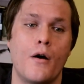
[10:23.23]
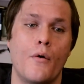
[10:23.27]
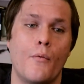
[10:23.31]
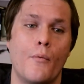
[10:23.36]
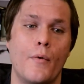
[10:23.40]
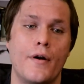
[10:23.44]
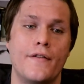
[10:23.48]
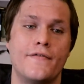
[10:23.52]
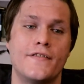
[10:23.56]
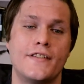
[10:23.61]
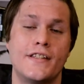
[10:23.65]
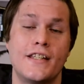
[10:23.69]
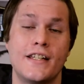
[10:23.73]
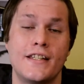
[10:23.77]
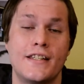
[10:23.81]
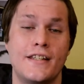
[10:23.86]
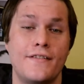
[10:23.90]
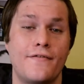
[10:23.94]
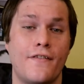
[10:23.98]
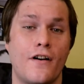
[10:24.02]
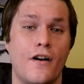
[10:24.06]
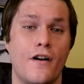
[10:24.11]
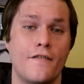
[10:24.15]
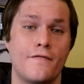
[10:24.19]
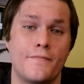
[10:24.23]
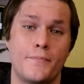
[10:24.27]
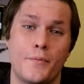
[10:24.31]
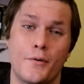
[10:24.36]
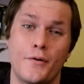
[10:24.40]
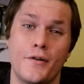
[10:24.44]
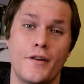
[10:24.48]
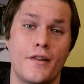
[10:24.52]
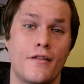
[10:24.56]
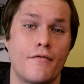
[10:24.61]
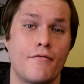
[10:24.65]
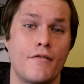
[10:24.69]
with
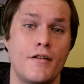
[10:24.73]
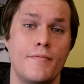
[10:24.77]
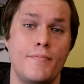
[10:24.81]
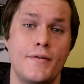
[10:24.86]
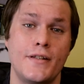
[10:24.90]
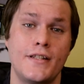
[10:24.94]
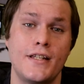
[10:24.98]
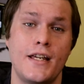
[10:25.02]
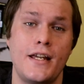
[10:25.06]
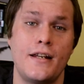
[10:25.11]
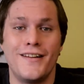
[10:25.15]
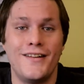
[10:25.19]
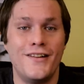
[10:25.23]
65.3%.